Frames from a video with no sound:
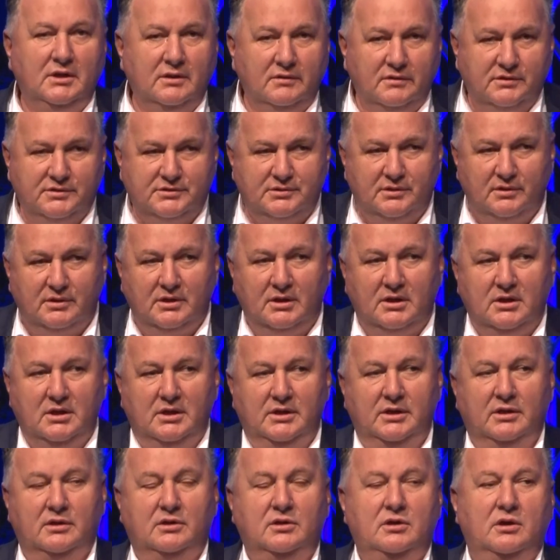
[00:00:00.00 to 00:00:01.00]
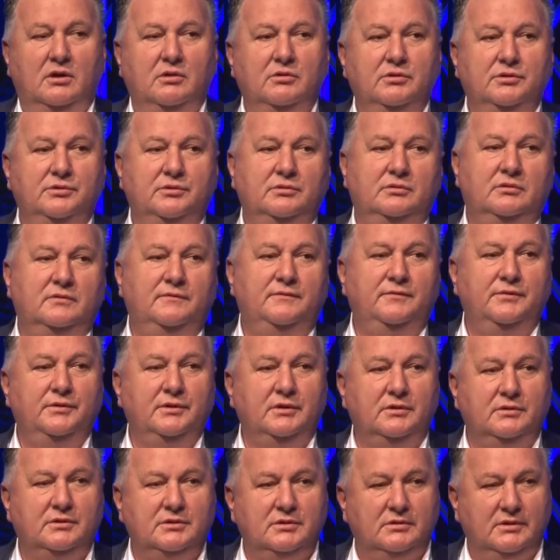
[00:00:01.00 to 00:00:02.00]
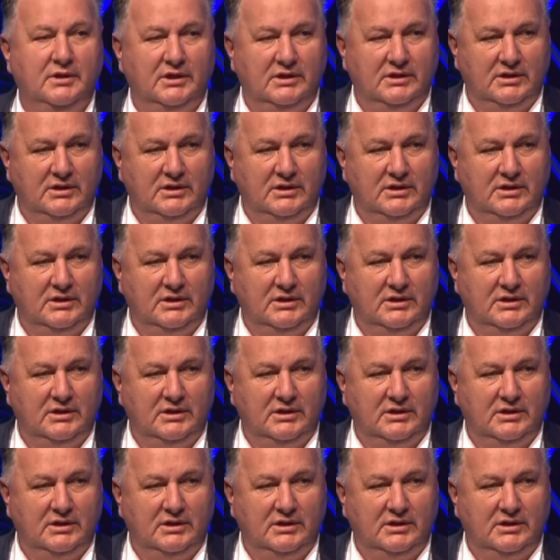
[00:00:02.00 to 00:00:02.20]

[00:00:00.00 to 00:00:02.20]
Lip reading: there's not a clear corridor for you to